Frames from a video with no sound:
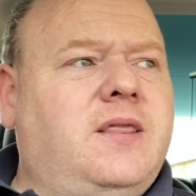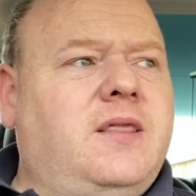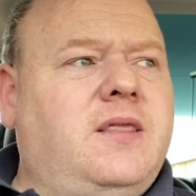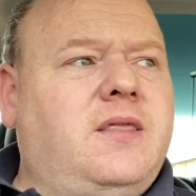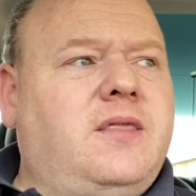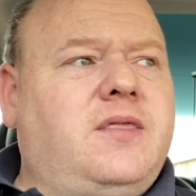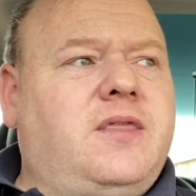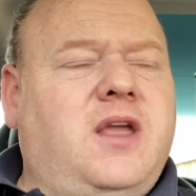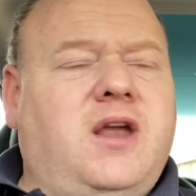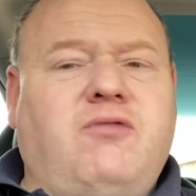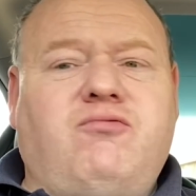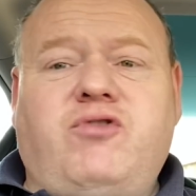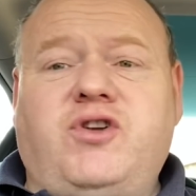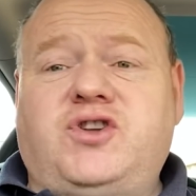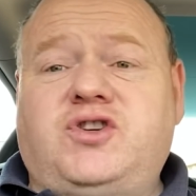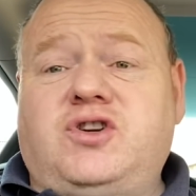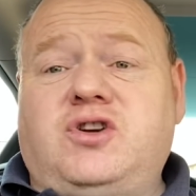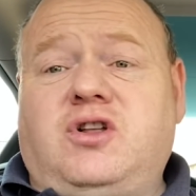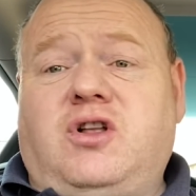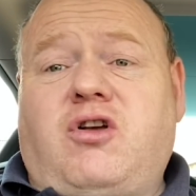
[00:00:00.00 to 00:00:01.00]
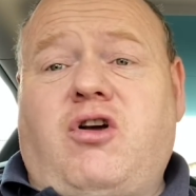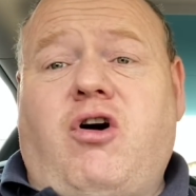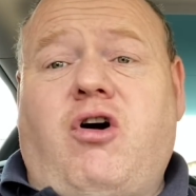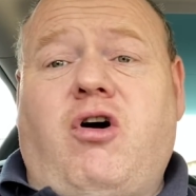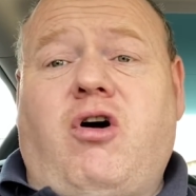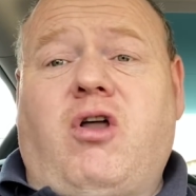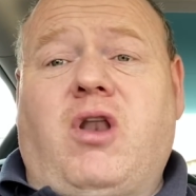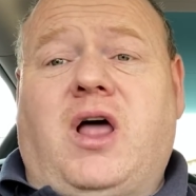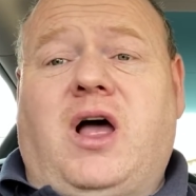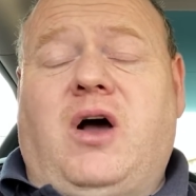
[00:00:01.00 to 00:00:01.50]
the original
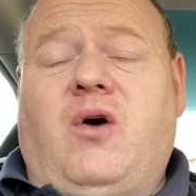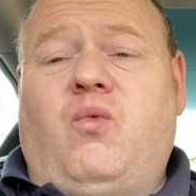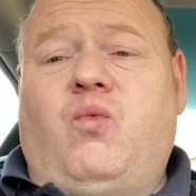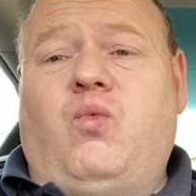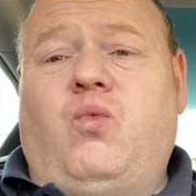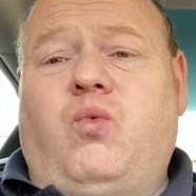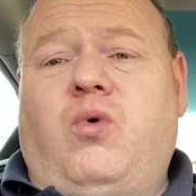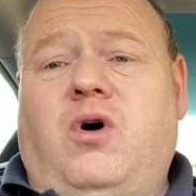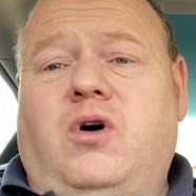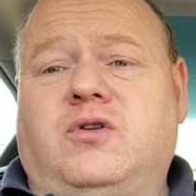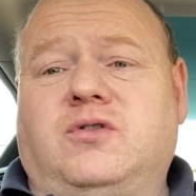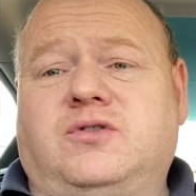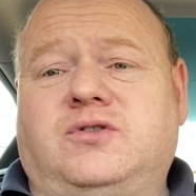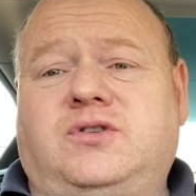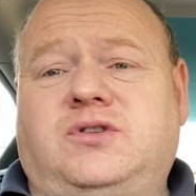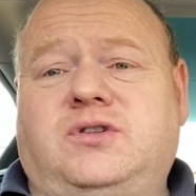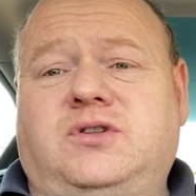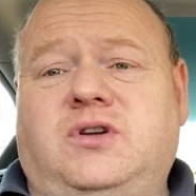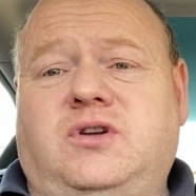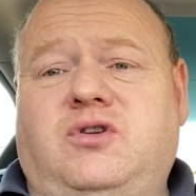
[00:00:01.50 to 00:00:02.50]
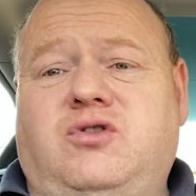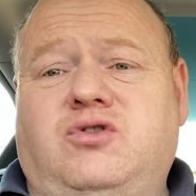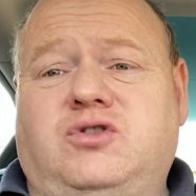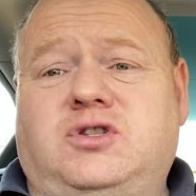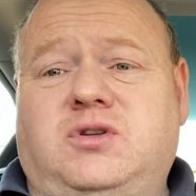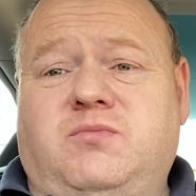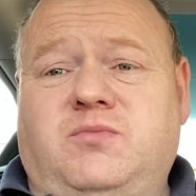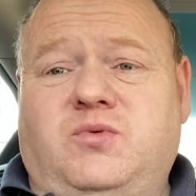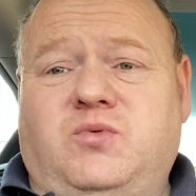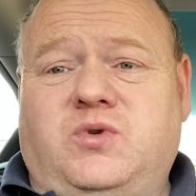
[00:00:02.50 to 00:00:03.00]
call out was,
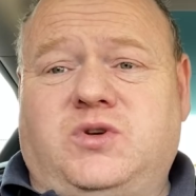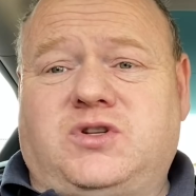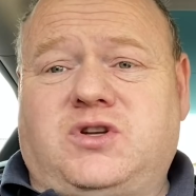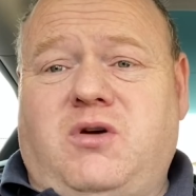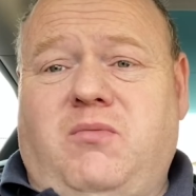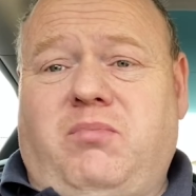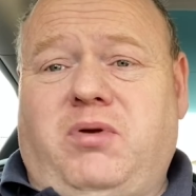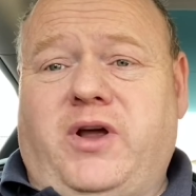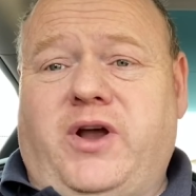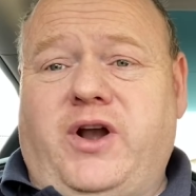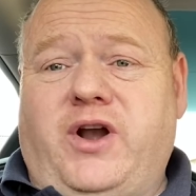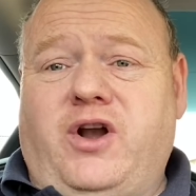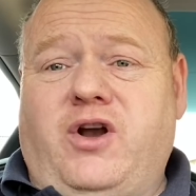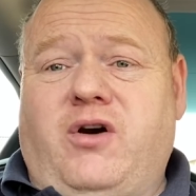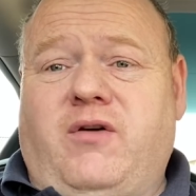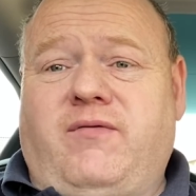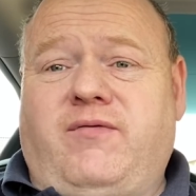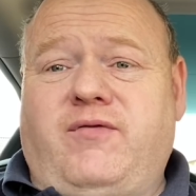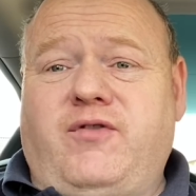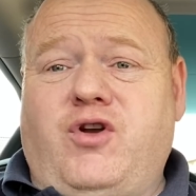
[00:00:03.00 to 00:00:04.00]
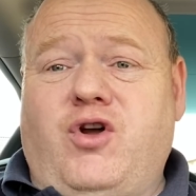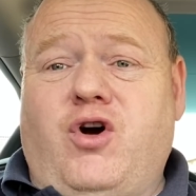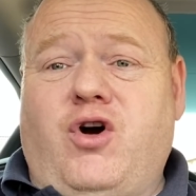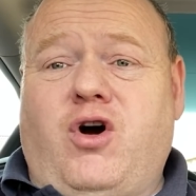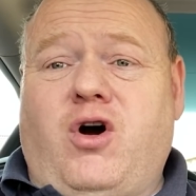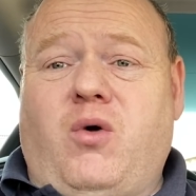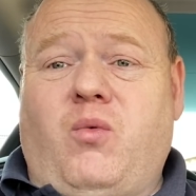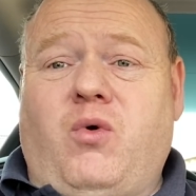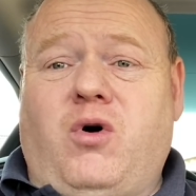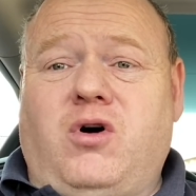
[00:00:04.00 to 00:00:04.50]
customer was complaining of no
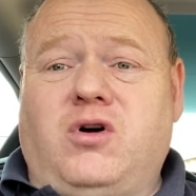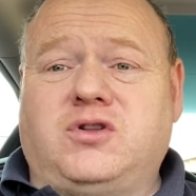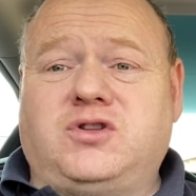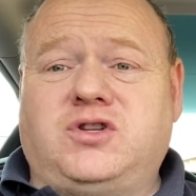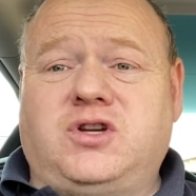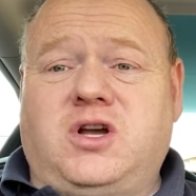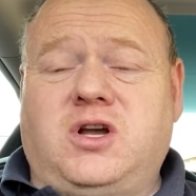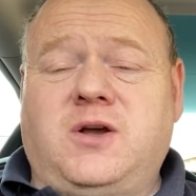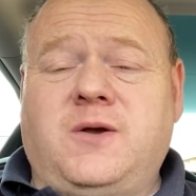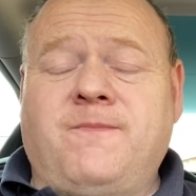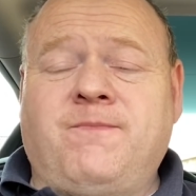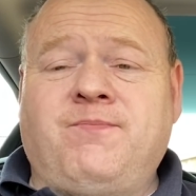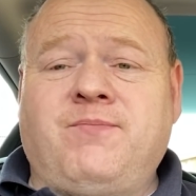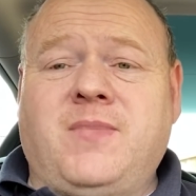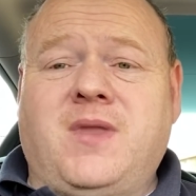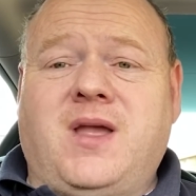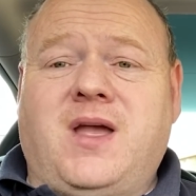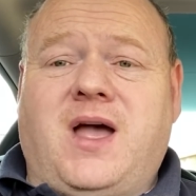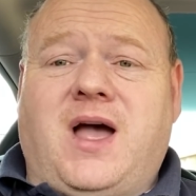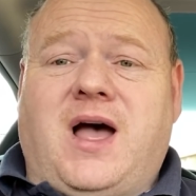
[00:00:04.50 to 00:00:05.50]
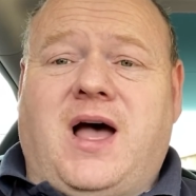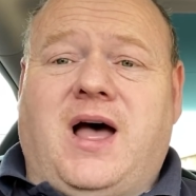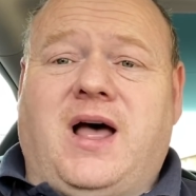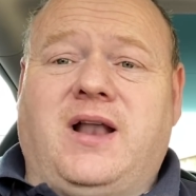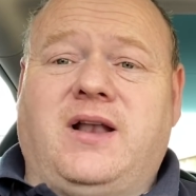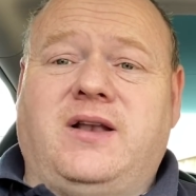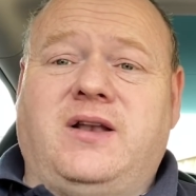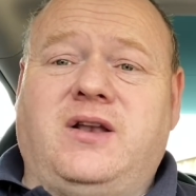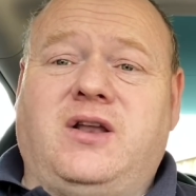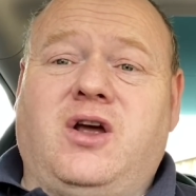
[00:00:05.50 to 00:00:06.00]
hot water,
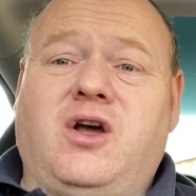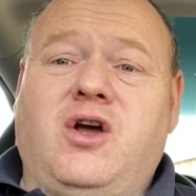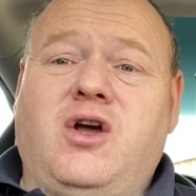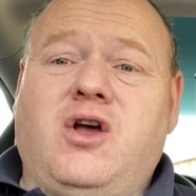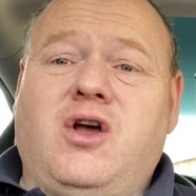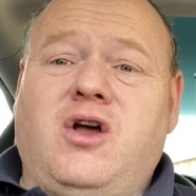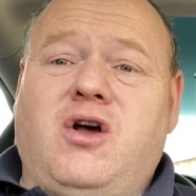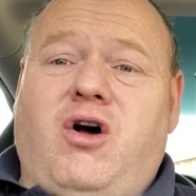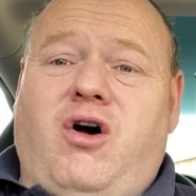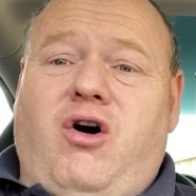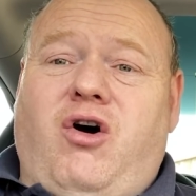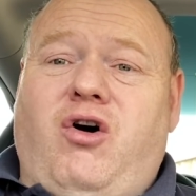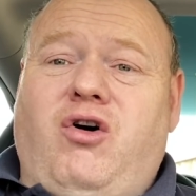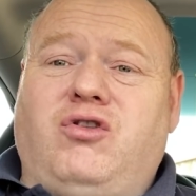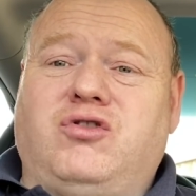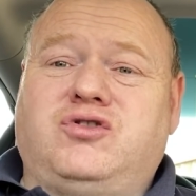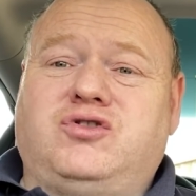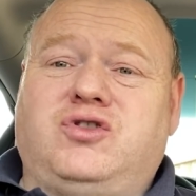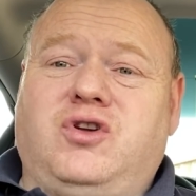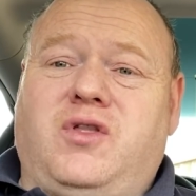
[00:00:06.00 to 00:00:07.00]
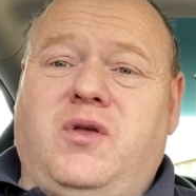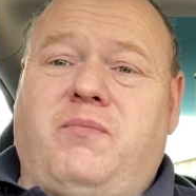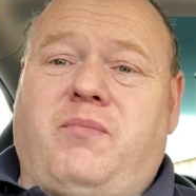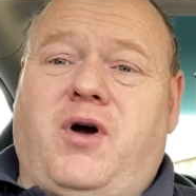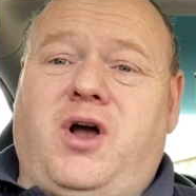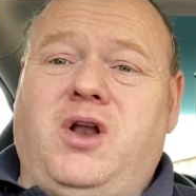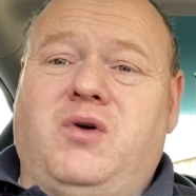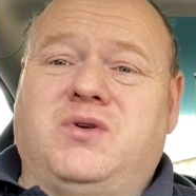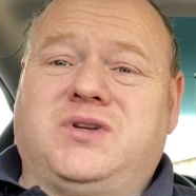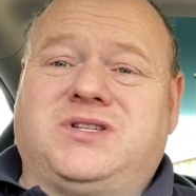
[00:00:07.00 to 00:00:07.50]
and also the
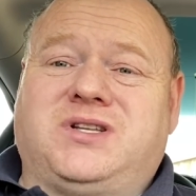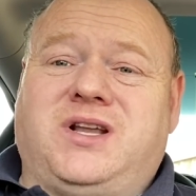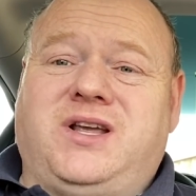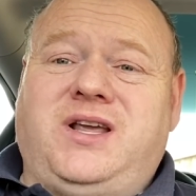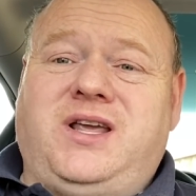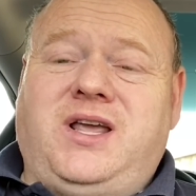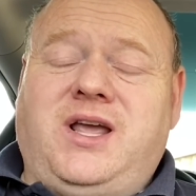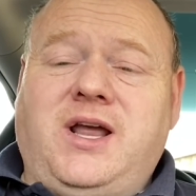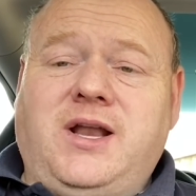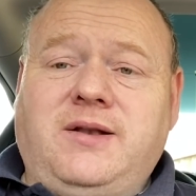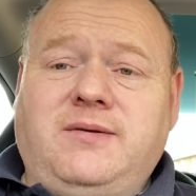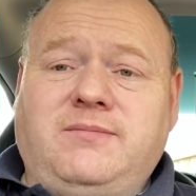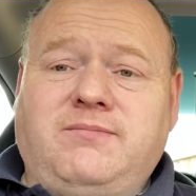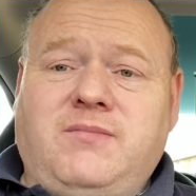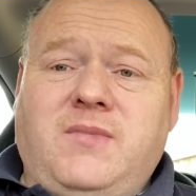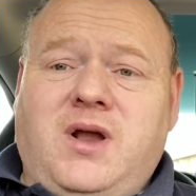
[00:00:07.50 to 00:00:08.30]
boiler was leaking.